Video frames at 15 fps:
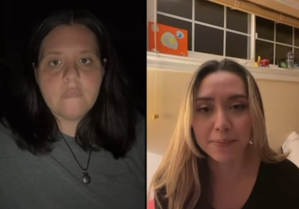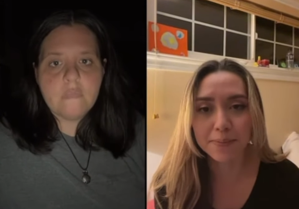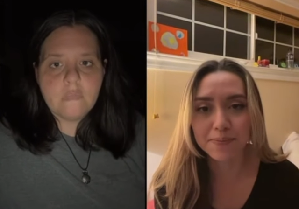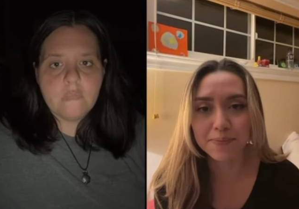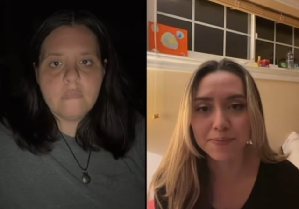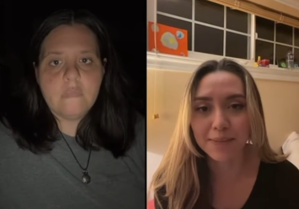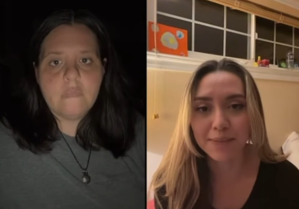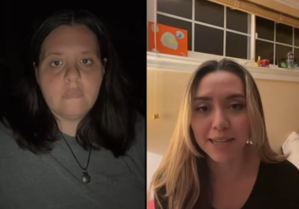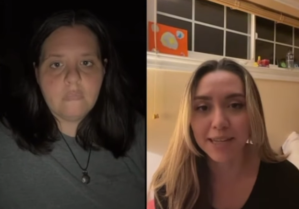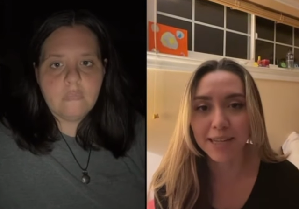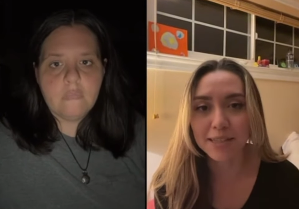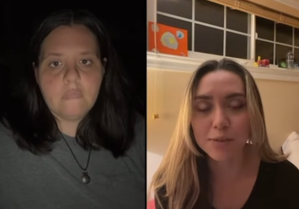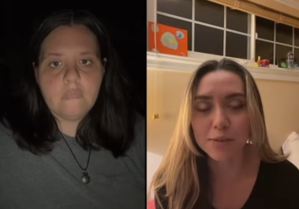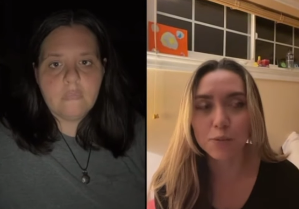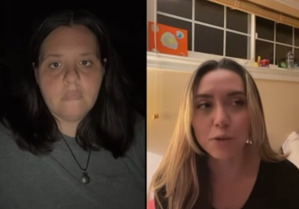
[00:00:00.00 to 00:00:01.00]
Speaker 1: it's one
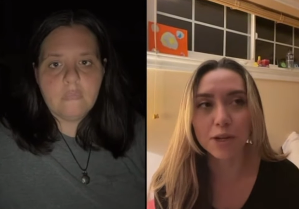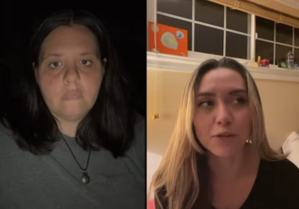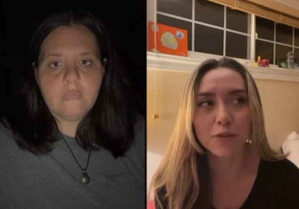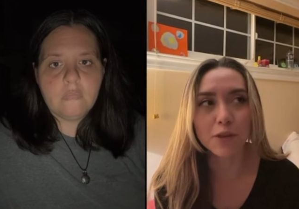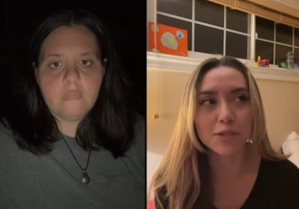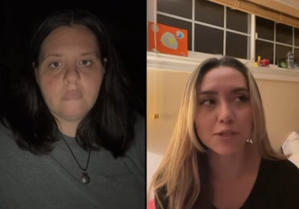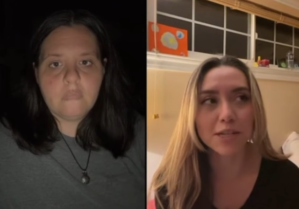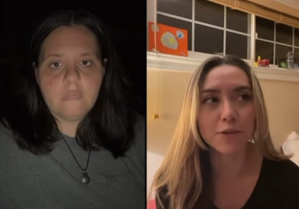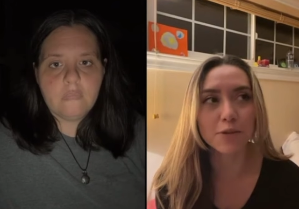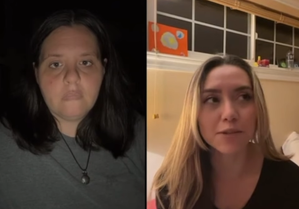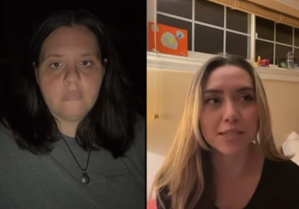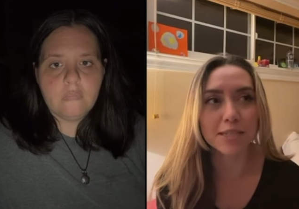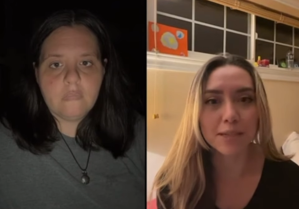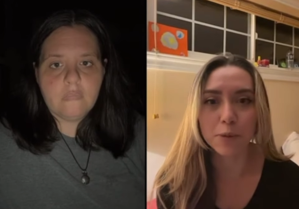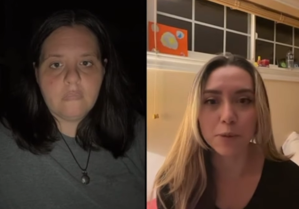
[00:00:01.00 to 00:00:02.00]
of those
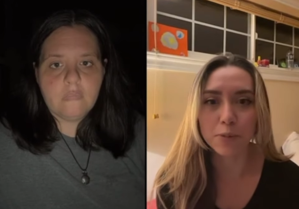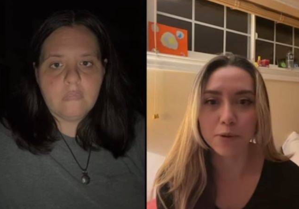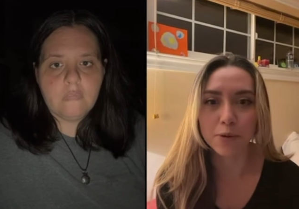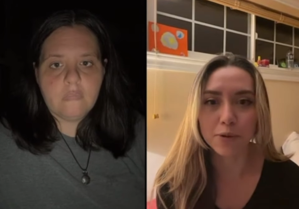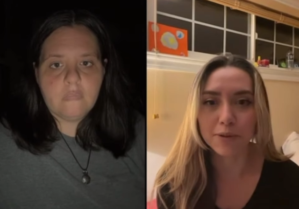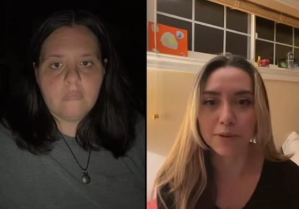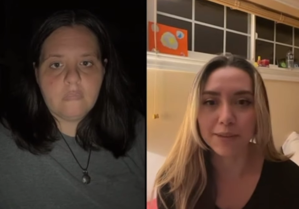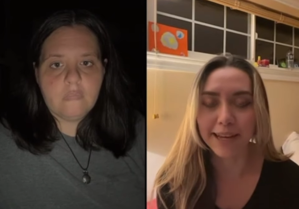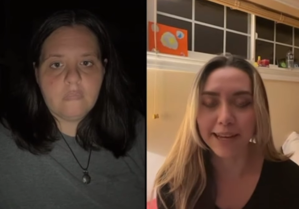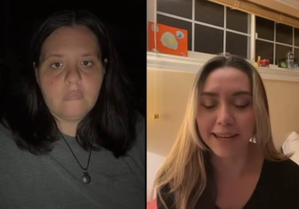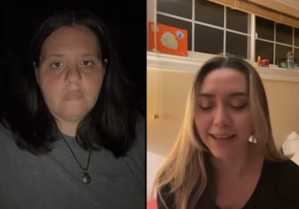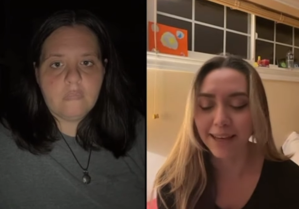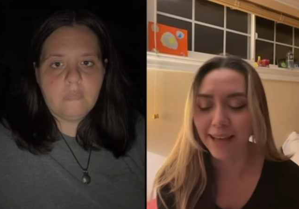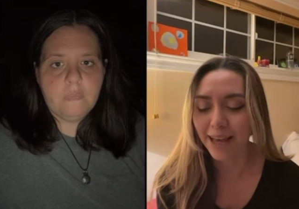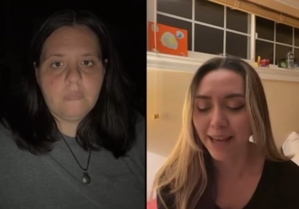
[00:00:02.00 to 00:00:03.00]
irredeemable like
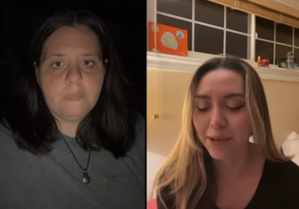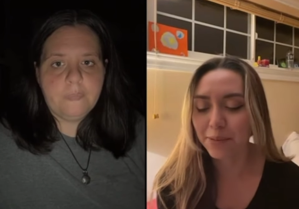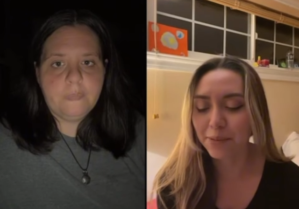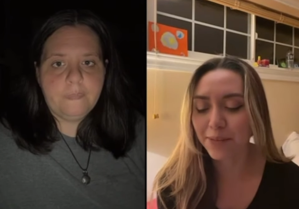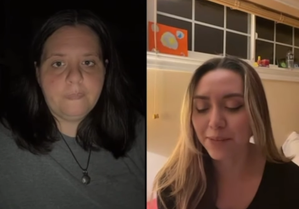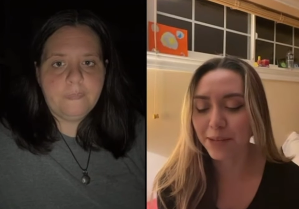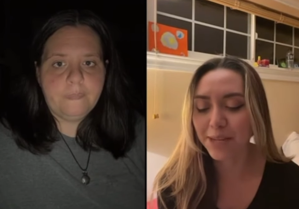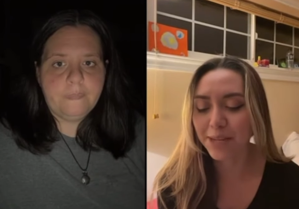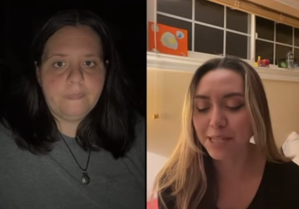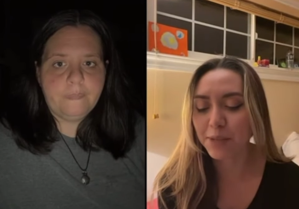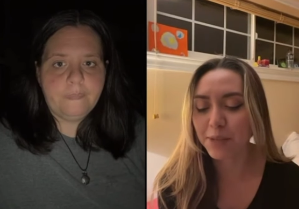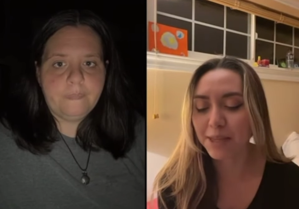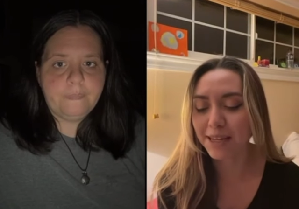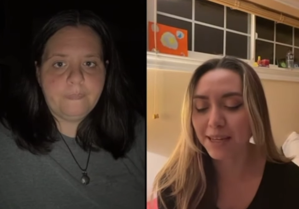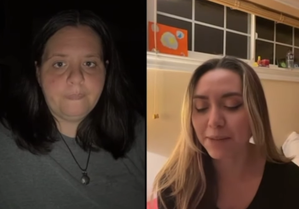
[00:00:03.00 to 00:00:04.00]
it, it makes me think
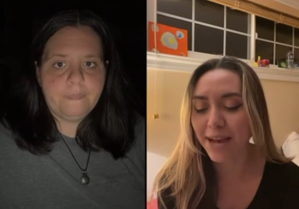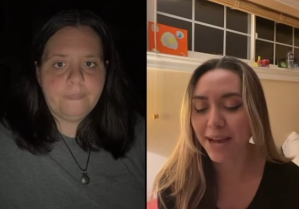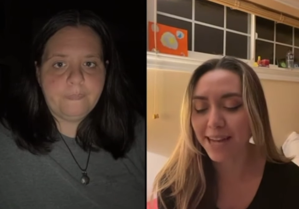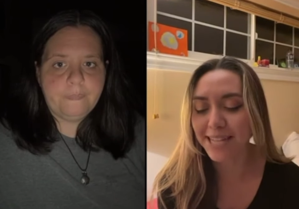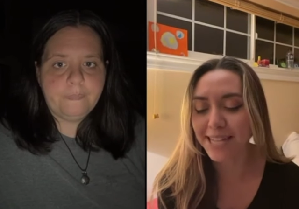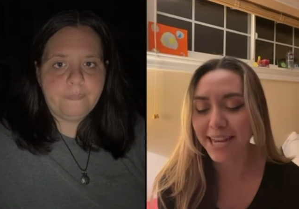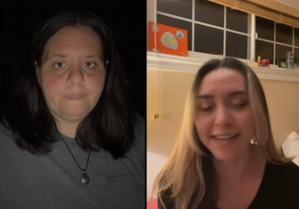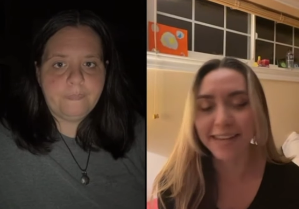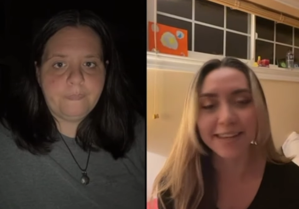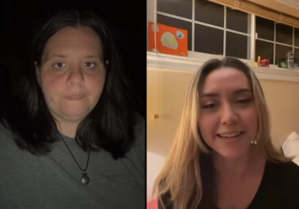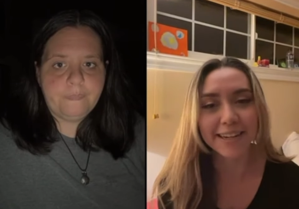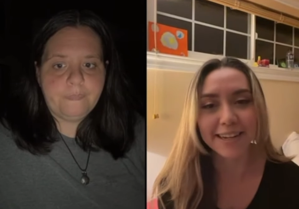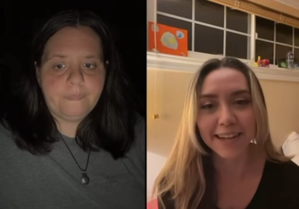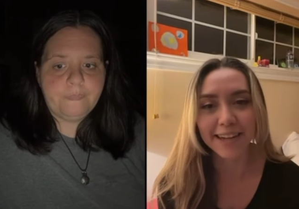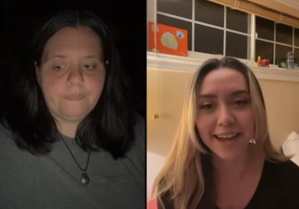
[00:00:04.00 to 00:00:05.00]
back to anakin
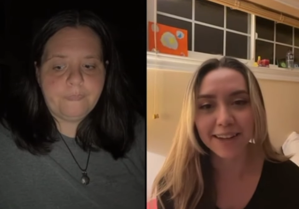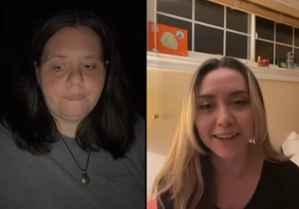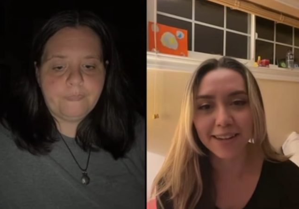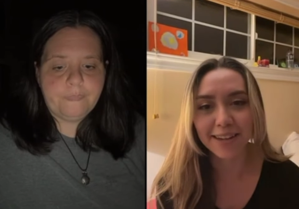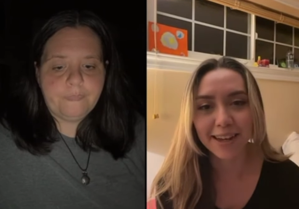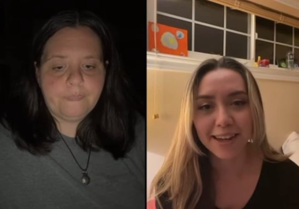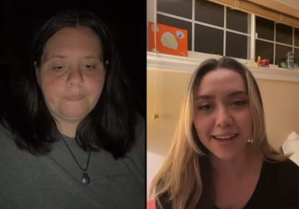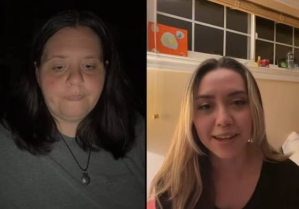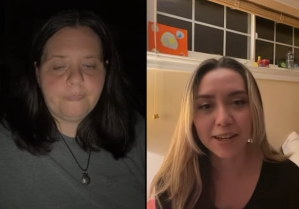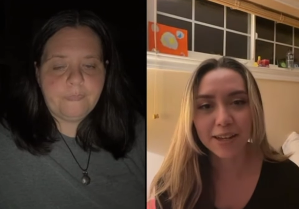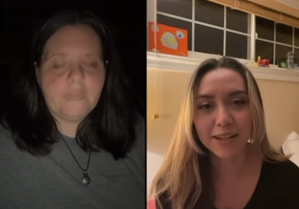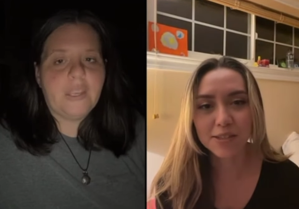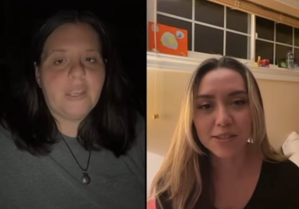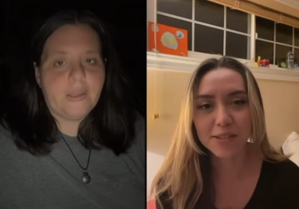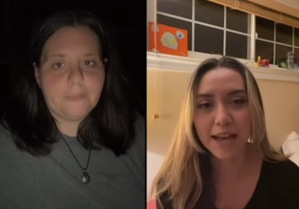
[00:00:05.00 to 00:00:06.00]
again because
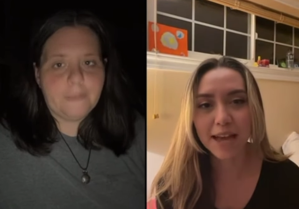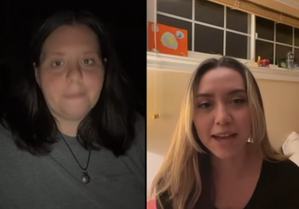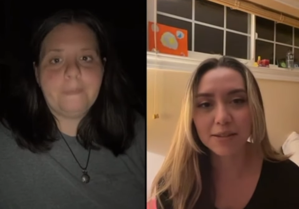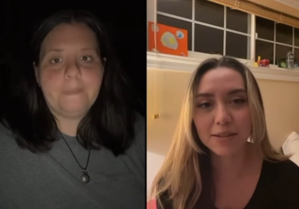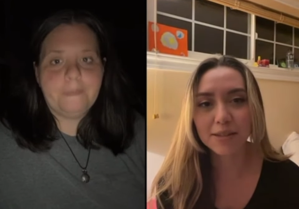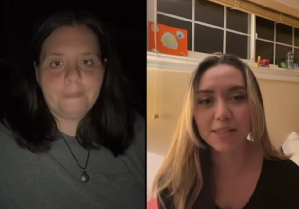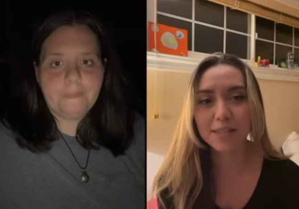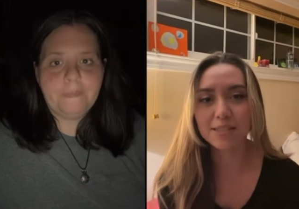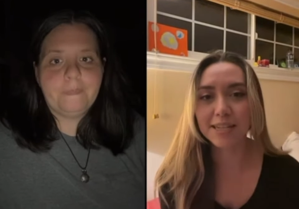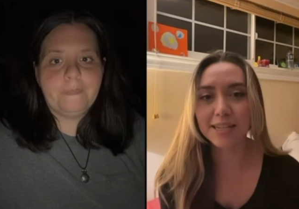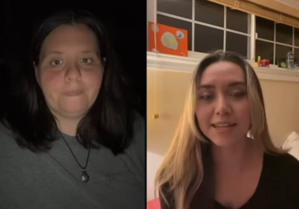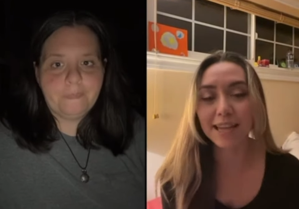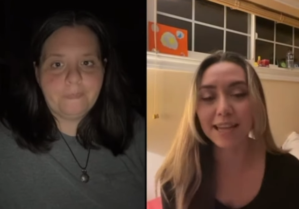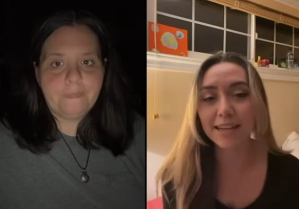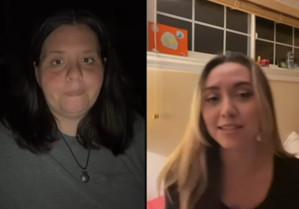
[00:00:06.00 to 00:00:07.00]
that the scene that is